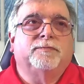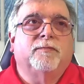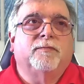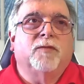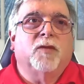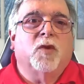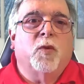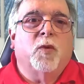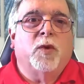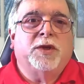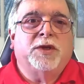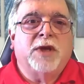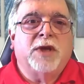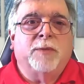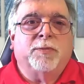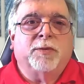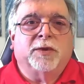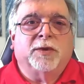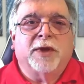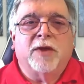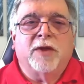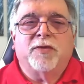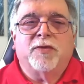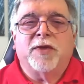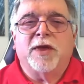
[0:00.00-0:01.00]
We
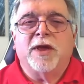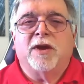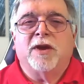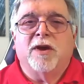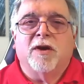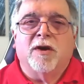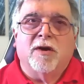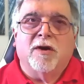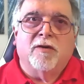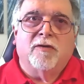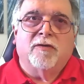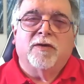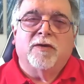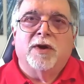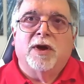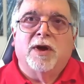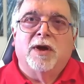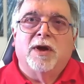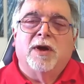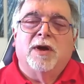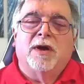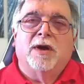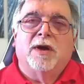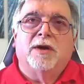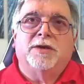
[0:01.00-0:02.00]
typically think of
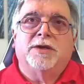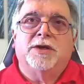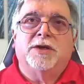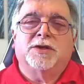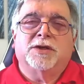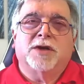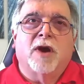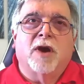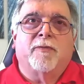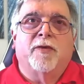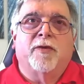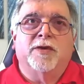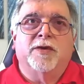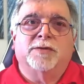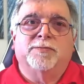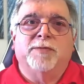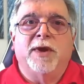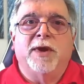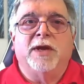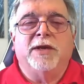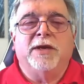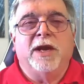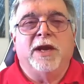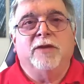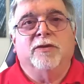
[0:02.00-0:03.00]
discomfort as
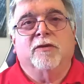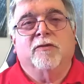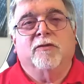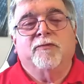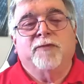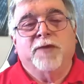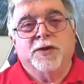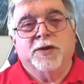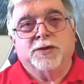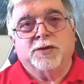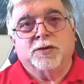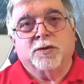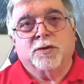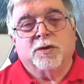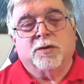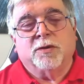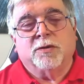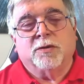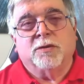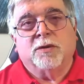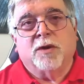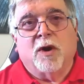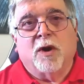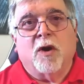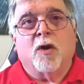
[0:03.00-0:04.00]
being either
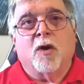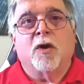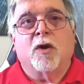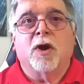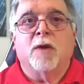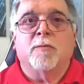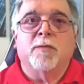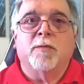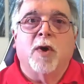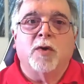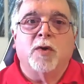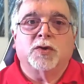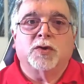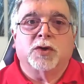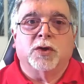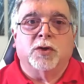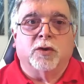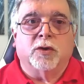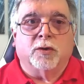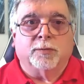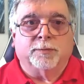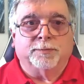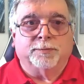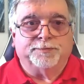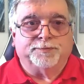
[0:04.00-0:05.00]
physical or
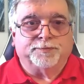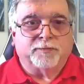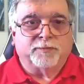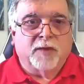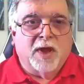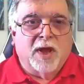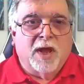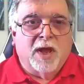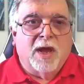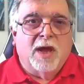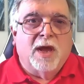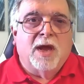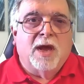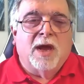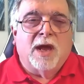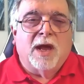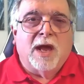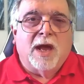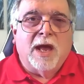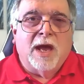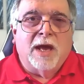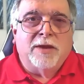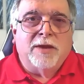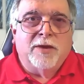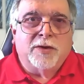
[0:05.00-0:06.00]
emotional.
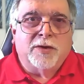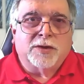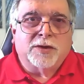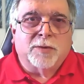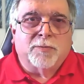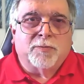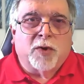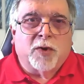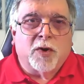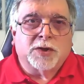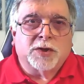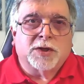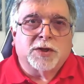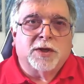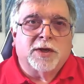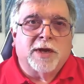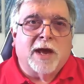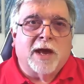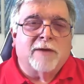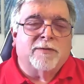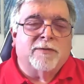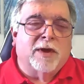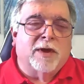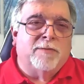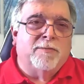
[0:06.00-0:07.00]
And there's a person
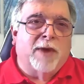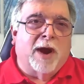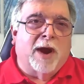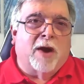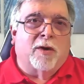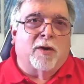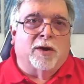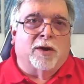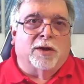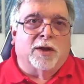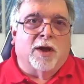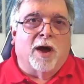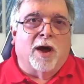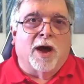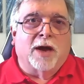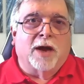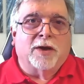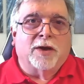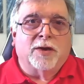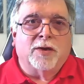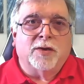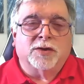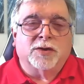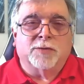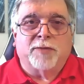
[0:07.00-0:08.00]
that I admire a lot
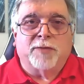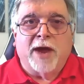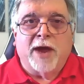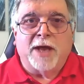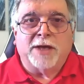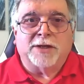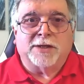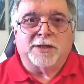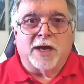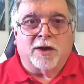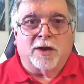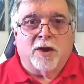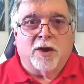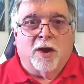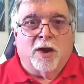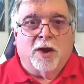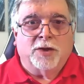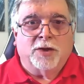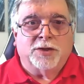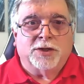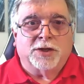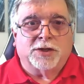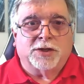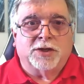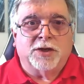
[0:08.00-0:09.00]
who's a pain
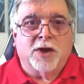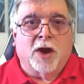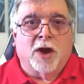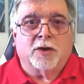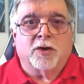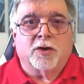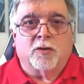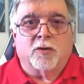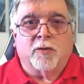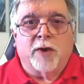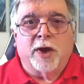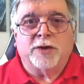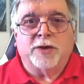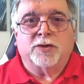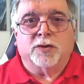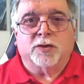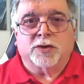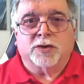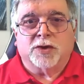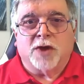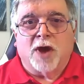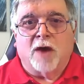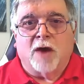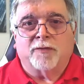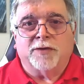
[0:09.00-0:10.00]
psychologist, Dr. Rachel
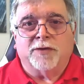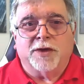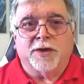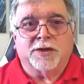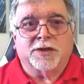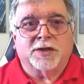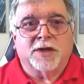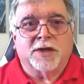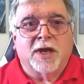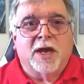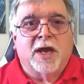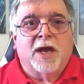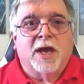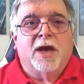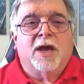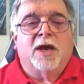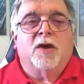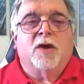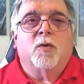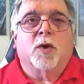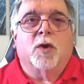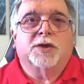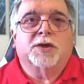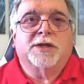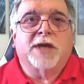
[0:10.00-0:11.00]
Zoffness,
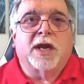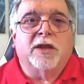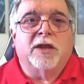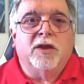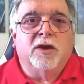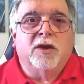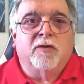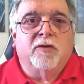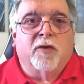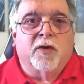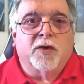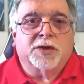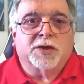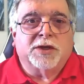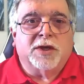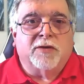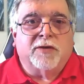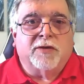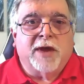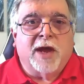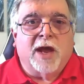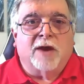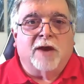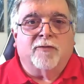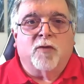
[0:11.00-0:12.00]
works out of the University of
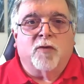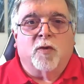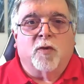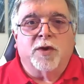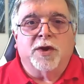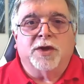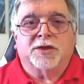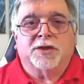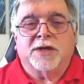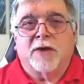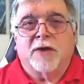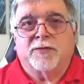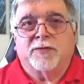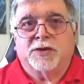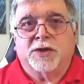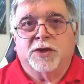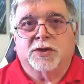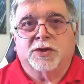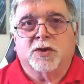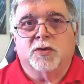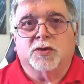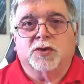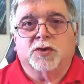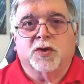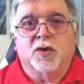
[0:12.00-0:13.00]
California in San
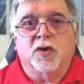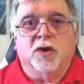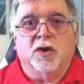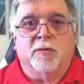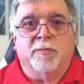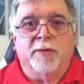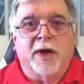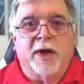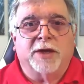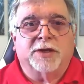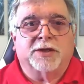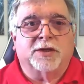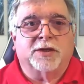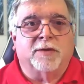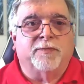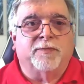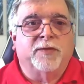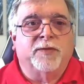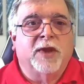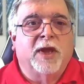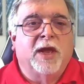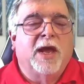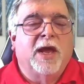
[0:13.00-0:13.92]
Francisco School of Medicine.